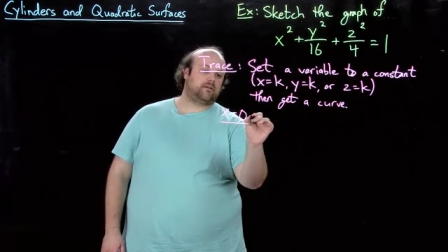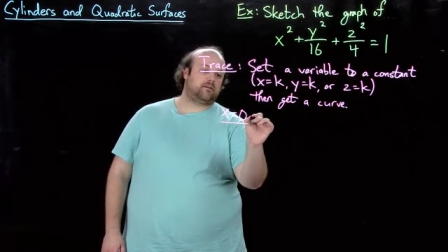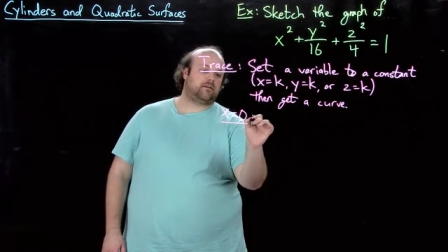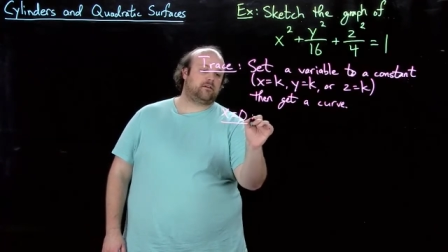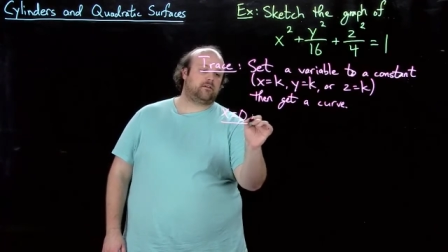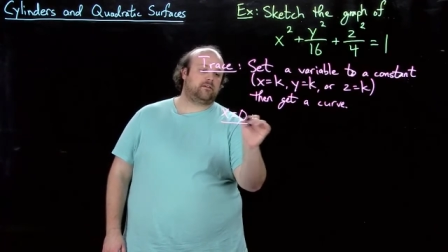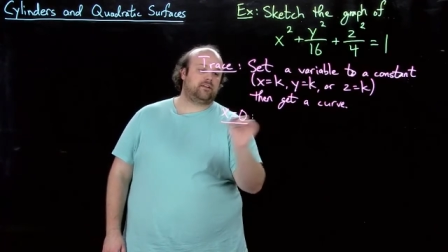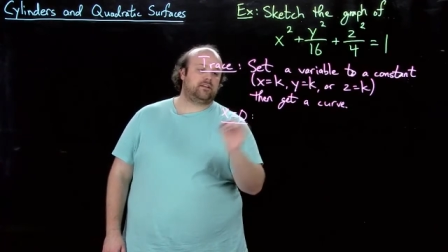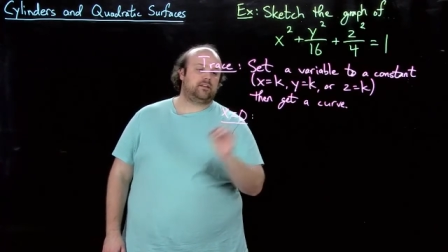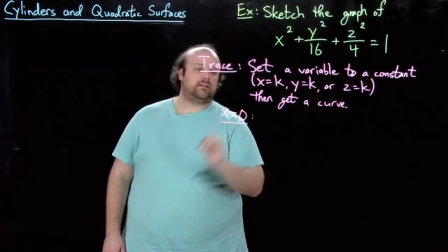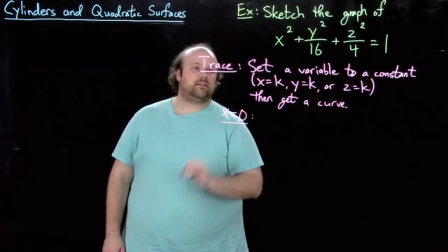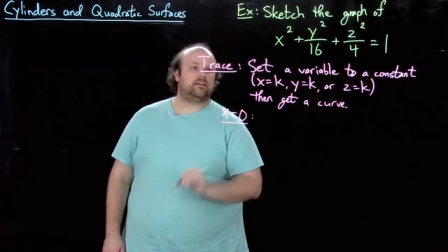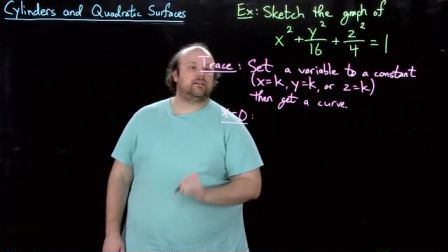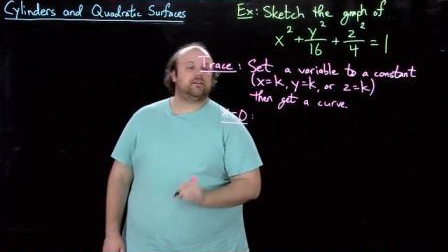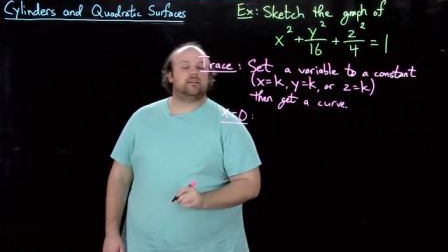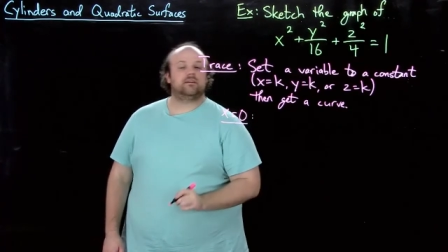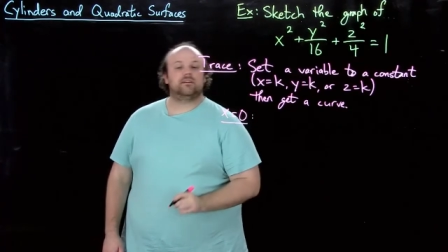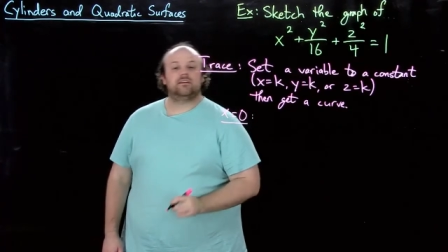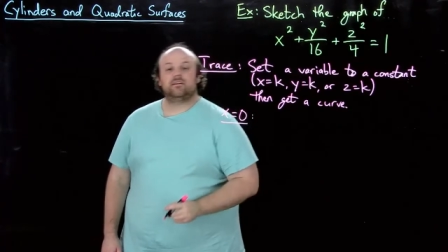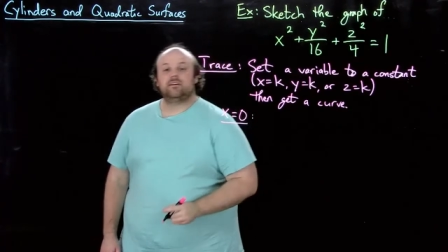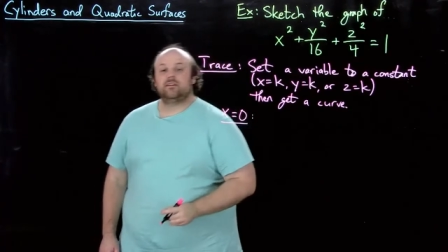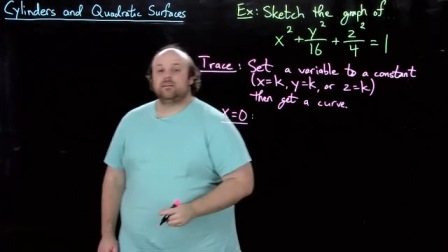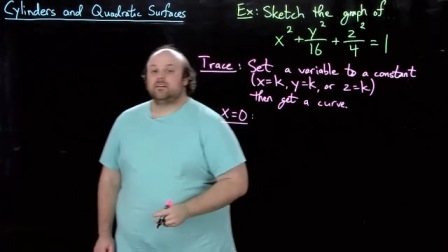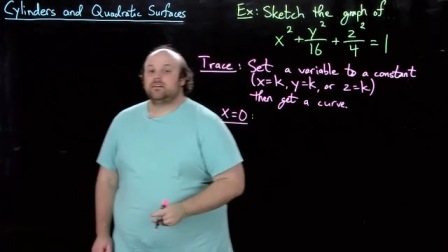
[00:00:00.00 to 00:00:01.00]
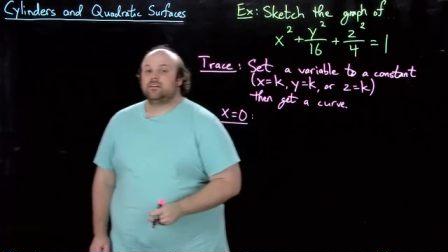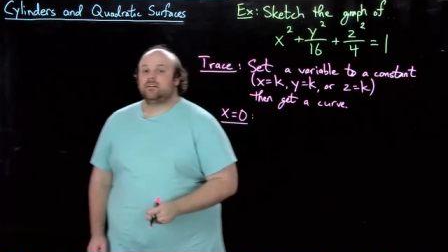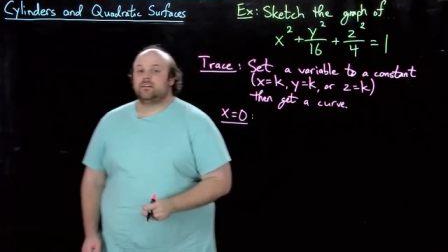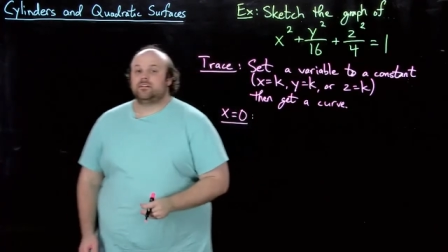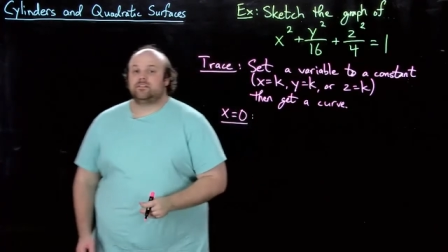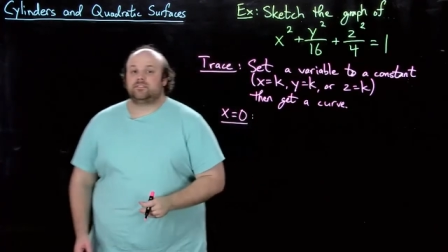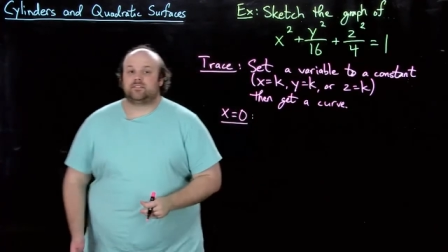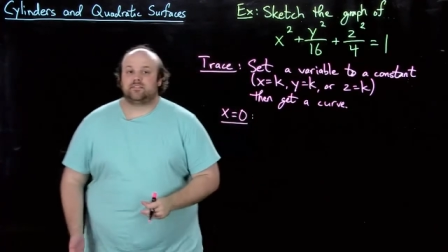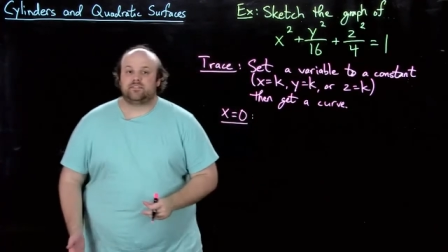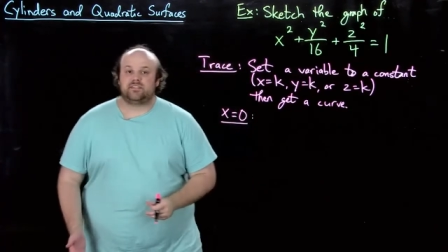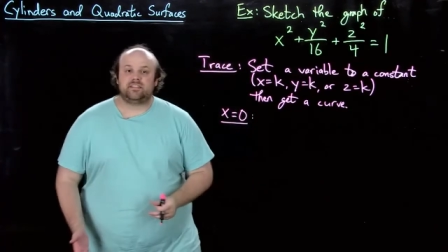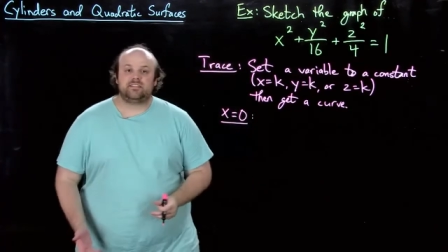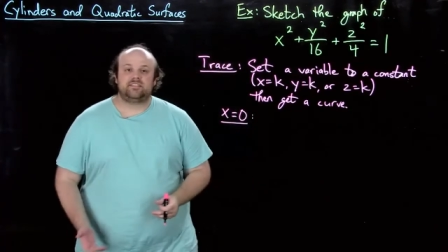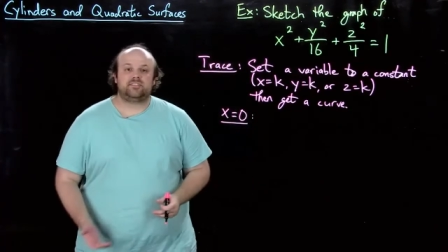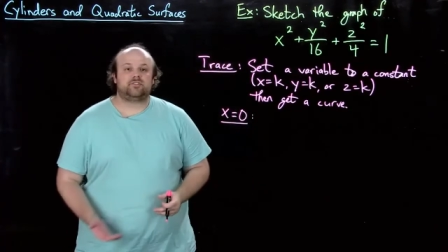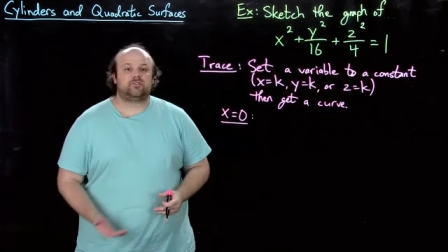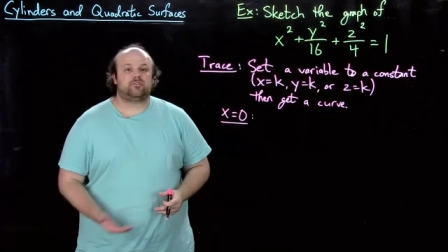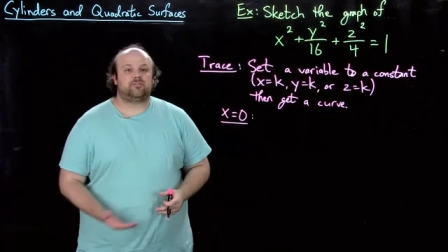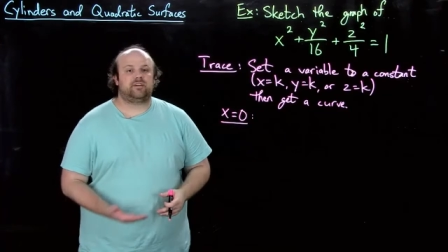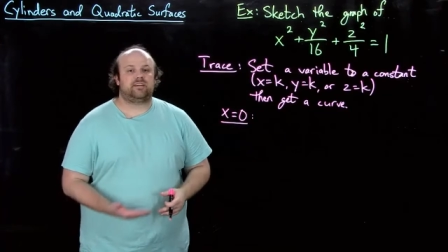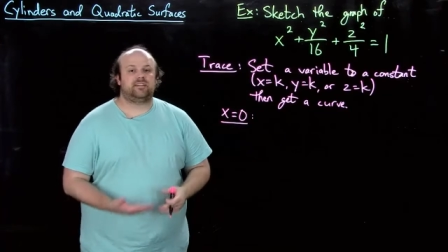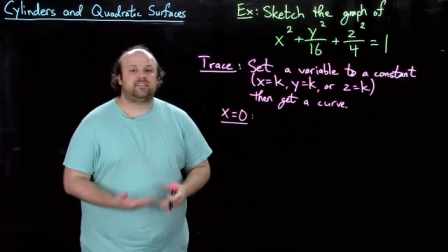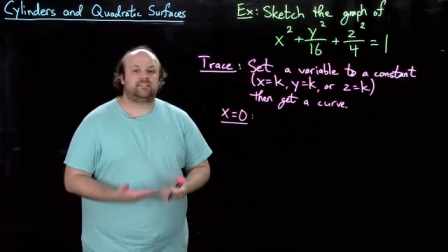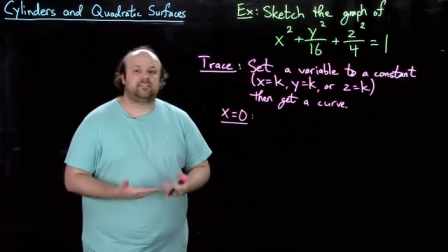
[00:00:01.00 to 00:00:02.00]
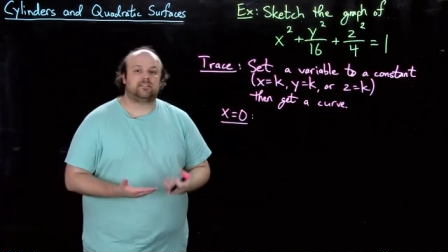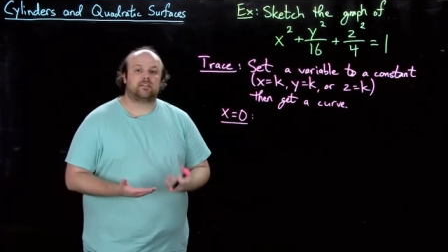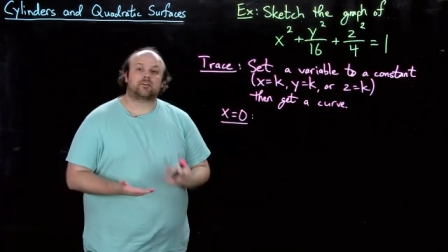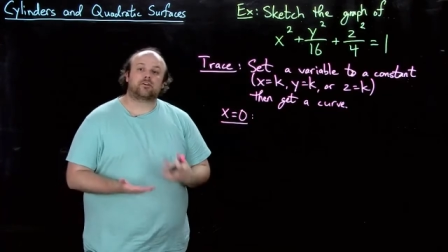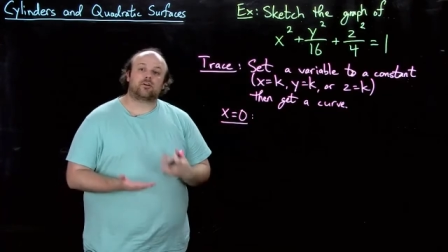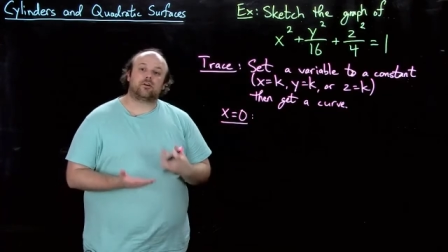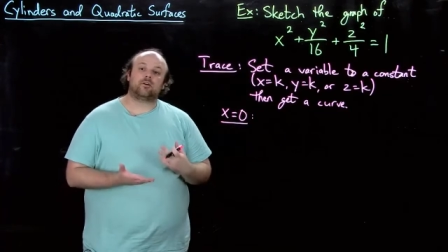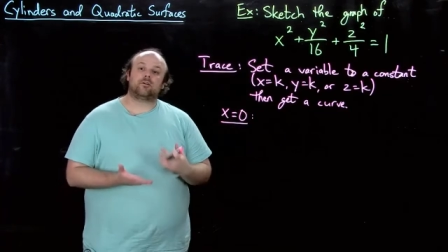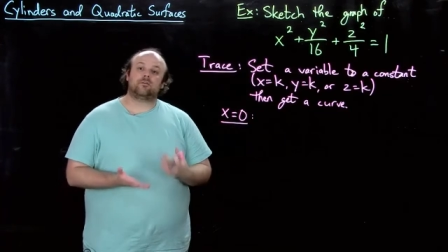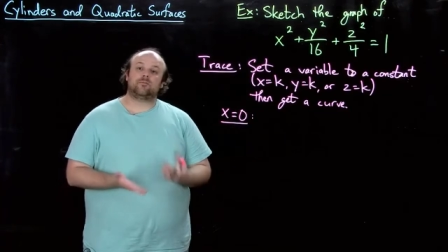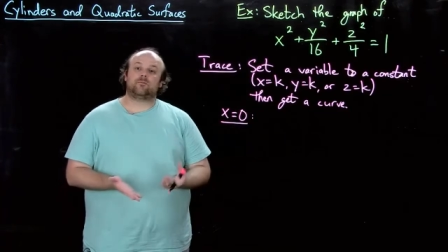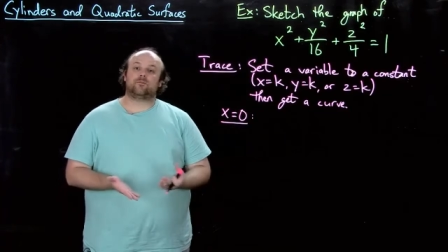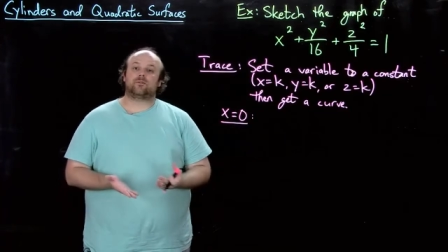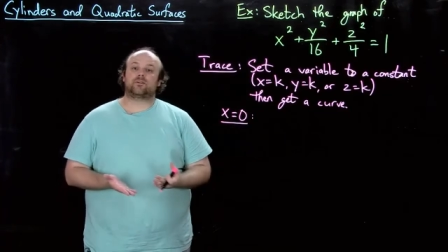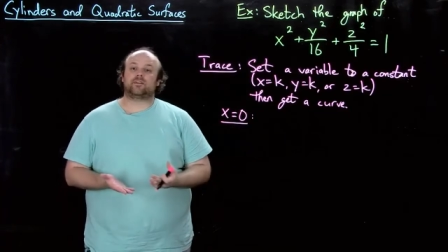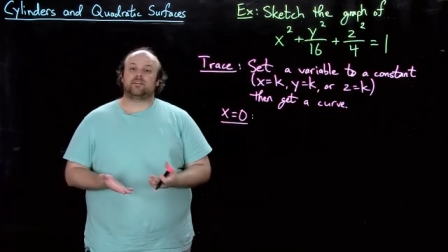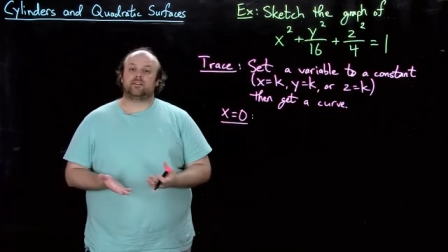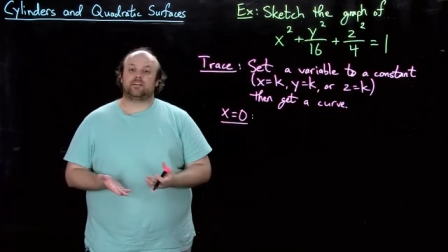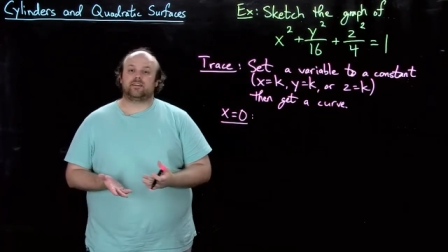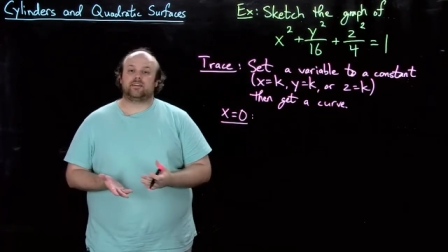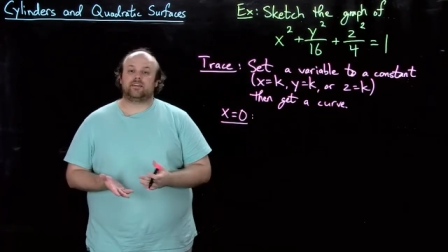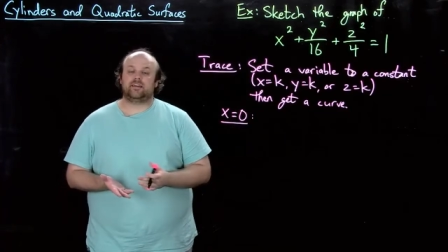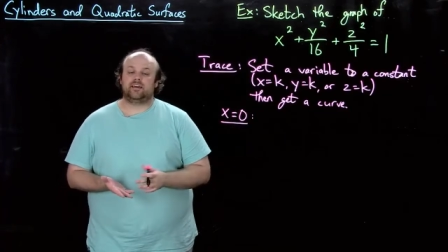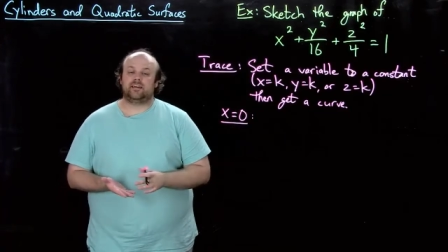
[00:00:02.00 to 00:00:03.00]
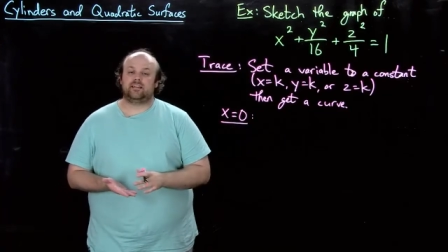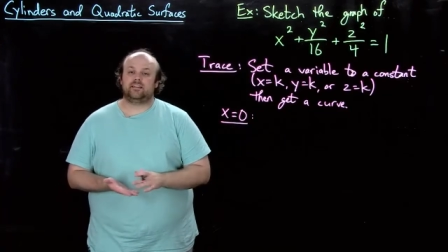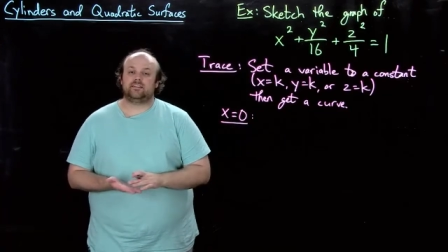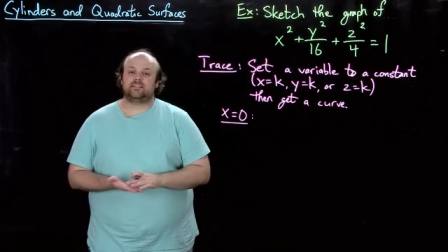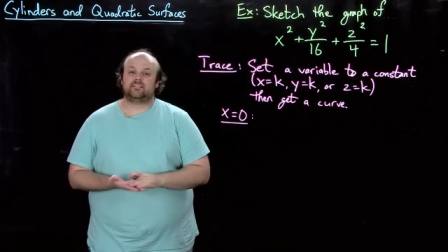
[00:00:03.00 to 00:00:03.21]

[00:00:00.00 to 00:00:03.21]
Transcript: All right? So this trace, the curve we're going to get,